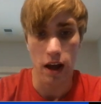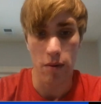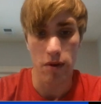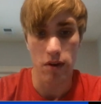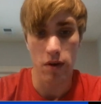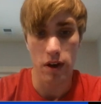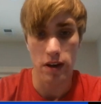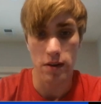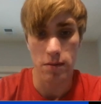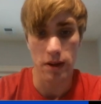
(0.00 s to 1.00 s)
I was
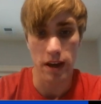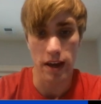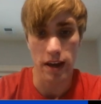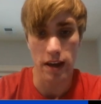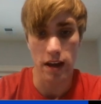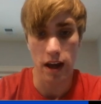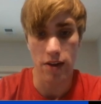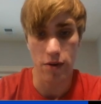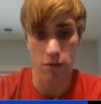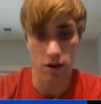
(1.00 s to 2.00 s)
going to play
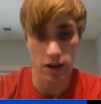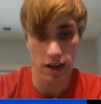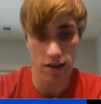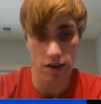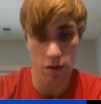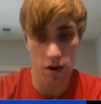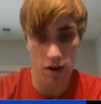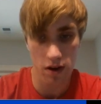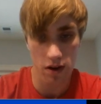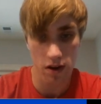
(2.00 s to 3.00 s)
either rook takes
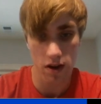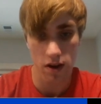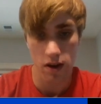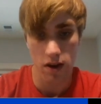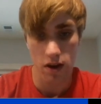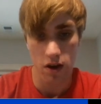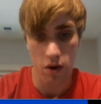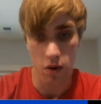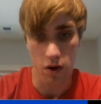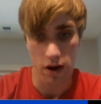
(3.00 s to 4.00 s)
d1
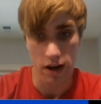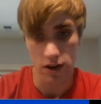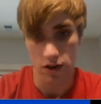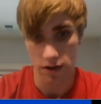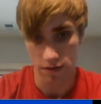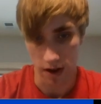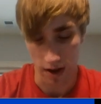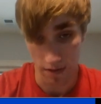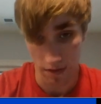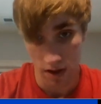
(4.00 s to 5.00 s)
or knight to
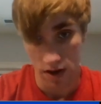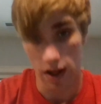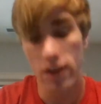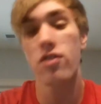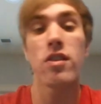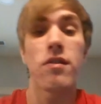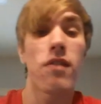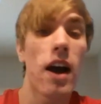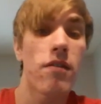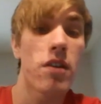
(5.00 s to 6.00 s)
g5. Knight to
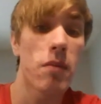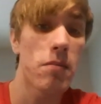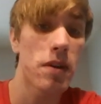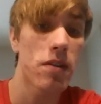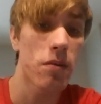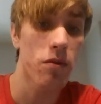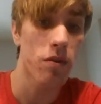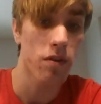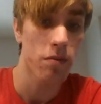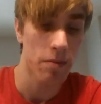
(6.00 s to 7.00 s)
g5, there might be some
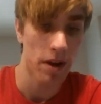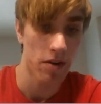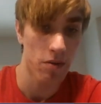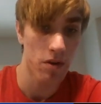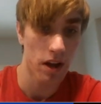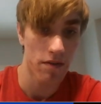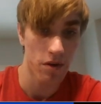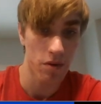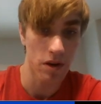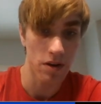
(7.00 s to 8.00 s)
sort of perpetual
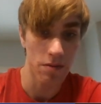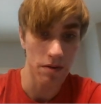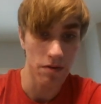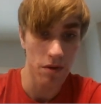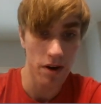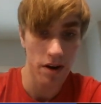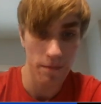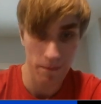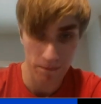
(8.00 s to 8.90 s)
after queen to b4,